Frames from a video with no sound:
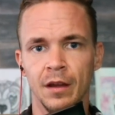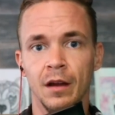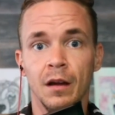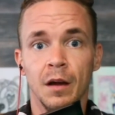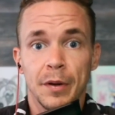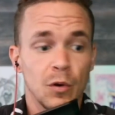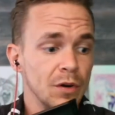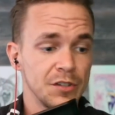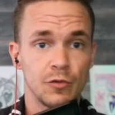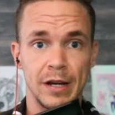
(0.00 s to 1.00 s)
Bitcoin's
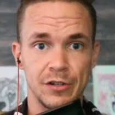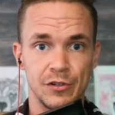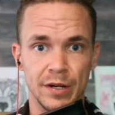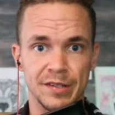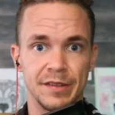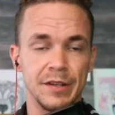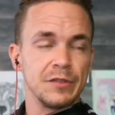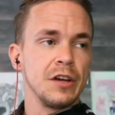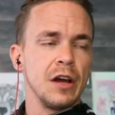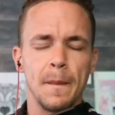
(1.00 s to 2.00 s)
a great choice. There's
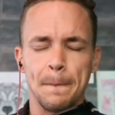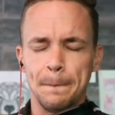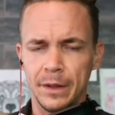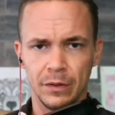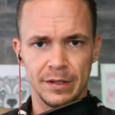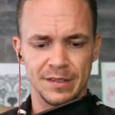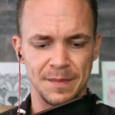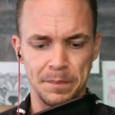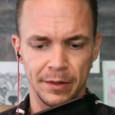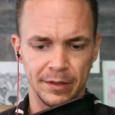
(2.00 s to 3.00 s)
billions and
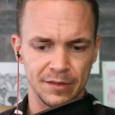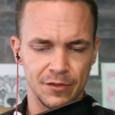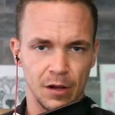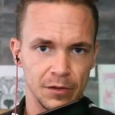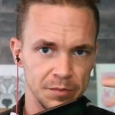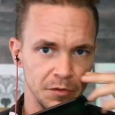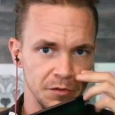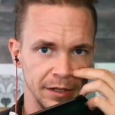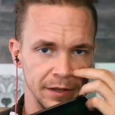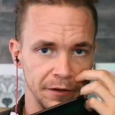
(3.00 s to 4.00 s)
billions of dollars moving
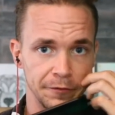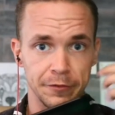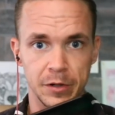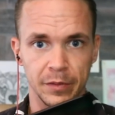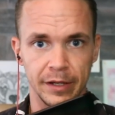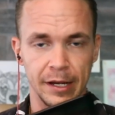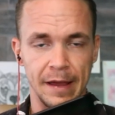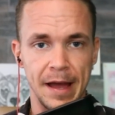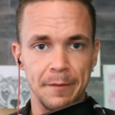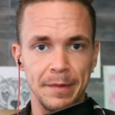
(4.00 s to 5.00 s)
in there frequently, and
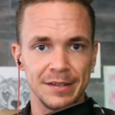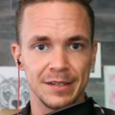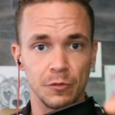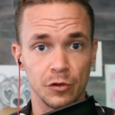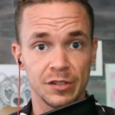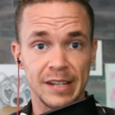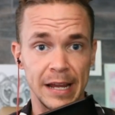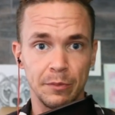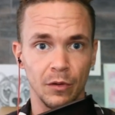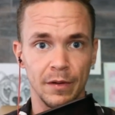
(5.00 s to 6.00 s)
that makes it more
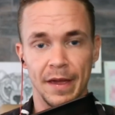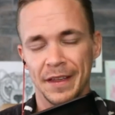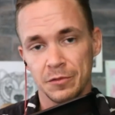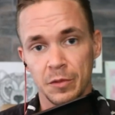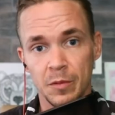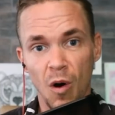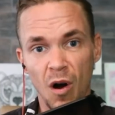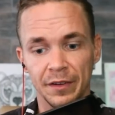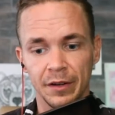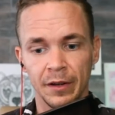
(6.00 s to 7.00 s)
stable, and that's what we
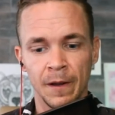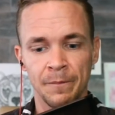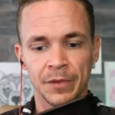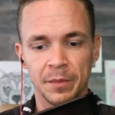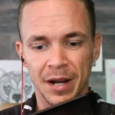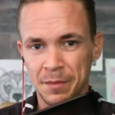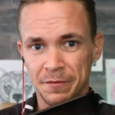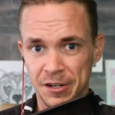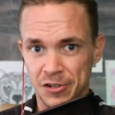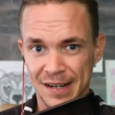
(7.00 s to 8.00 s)
want. But I'm a
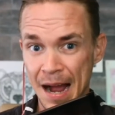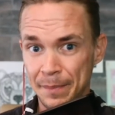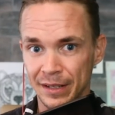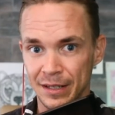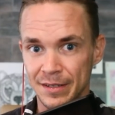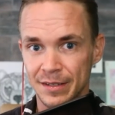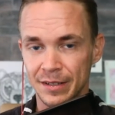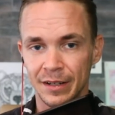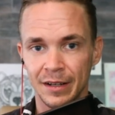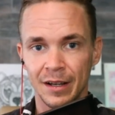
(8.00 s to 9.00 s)
venture capitalist.
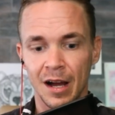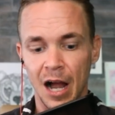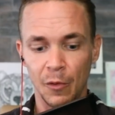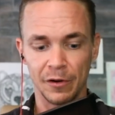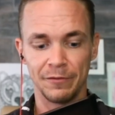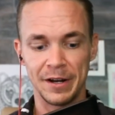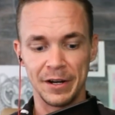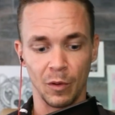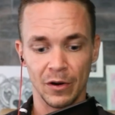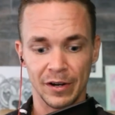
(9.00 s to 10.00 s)
I want to find out
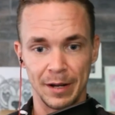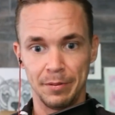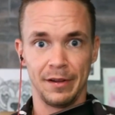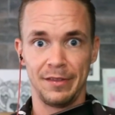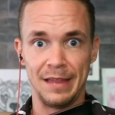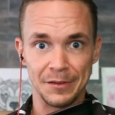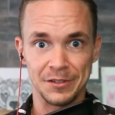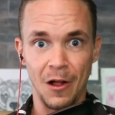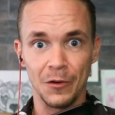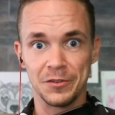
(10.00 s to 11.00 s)
where can I put
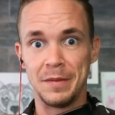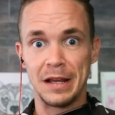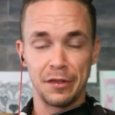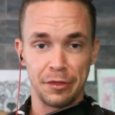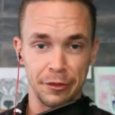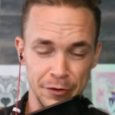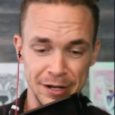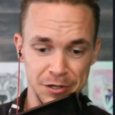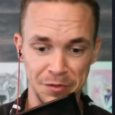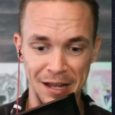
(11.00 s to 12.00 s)
$1,000 and make
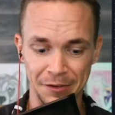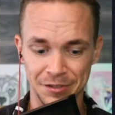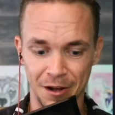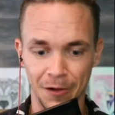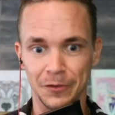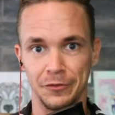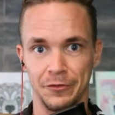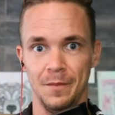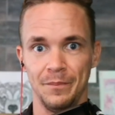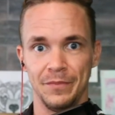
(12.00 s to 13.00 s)
$32,000
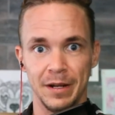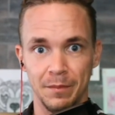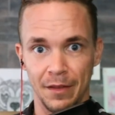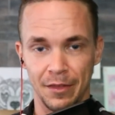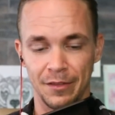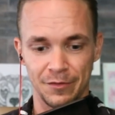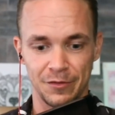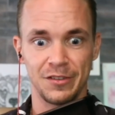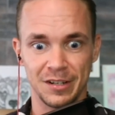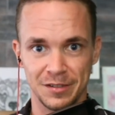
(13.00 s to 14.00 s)
from in a month,
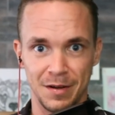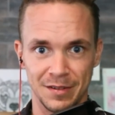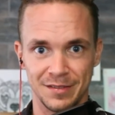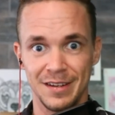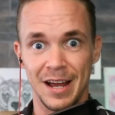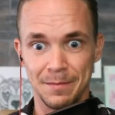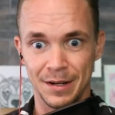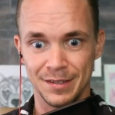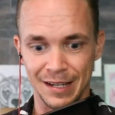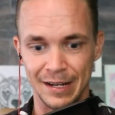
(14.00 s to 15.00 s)
6 months, 9
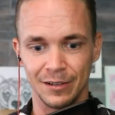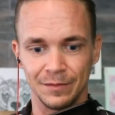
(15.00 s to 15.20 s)
months later.